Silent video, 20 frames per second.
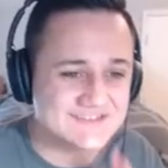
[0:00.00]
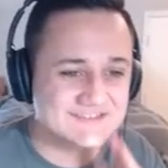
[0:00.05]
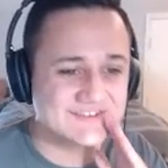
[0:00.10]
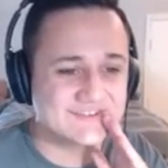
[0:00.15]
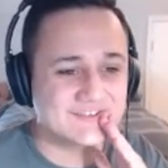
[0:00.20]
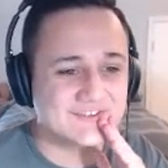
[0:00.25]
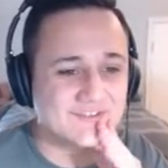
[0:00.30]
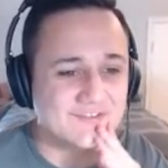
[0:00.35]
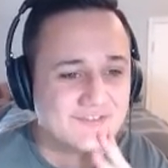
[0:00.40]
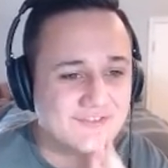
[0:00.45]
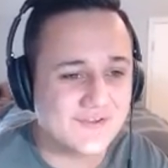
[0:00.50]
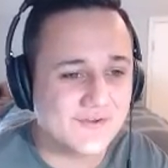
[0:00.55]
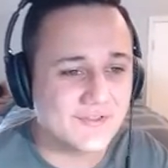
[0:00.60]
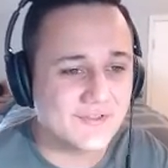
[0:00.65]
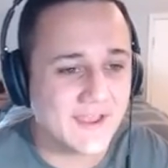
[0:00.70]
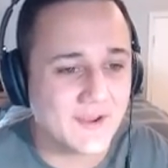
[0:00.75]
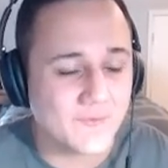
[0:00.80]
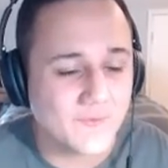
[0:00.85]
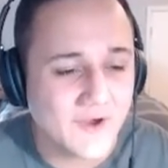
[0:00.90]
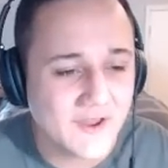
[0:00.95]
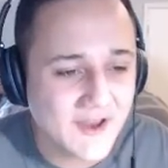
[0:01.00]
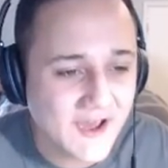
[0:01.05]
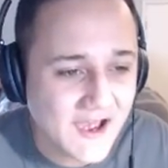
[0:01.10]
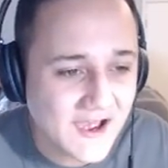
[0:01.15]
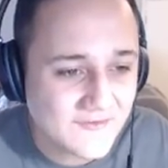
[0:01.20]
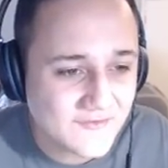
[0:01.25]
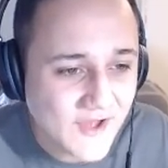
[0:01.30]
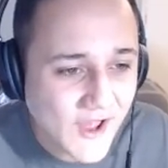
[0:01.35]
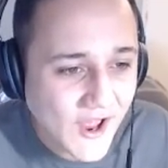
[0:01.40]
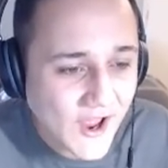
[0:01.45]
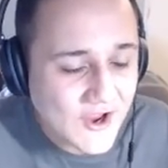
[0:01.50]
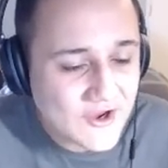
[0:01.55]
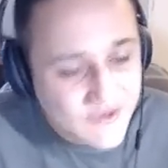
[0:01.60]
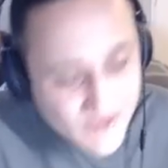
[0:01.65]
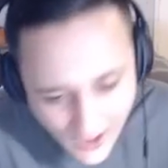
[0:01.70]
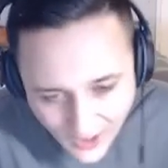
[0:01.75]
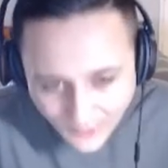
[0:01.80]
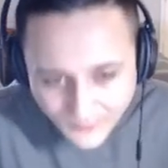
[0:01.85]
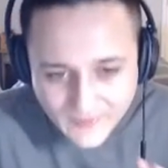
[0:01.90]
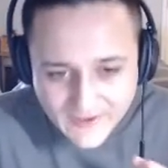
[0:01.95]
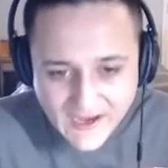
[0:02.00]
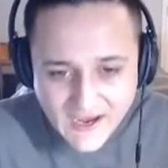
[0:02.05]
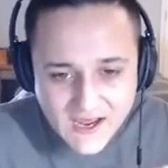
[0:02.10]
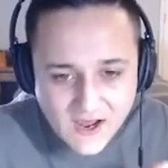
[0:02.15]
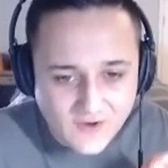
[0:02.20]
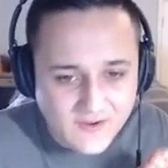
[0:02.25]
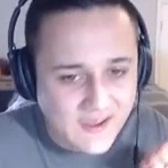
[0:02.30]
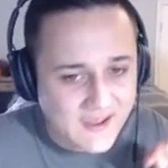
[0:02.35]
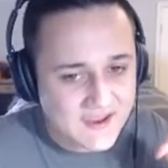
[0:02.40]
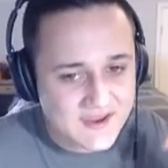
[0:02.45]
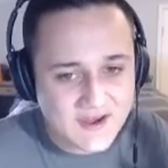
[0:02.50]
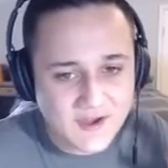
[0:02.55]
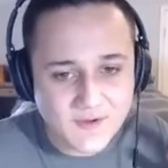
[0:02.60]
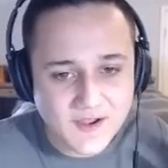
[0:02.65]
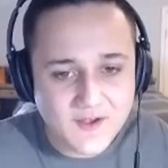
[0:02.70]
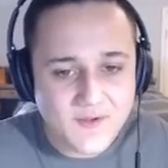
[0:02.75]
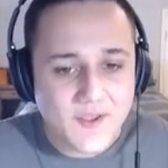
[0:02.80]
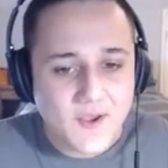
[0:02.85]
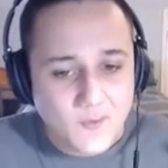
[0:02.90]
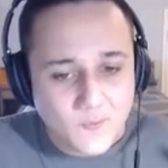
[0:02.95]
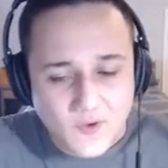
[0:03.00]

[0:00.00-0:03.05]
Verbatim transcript: Should just do like one off? No, we got. Okay, you know what?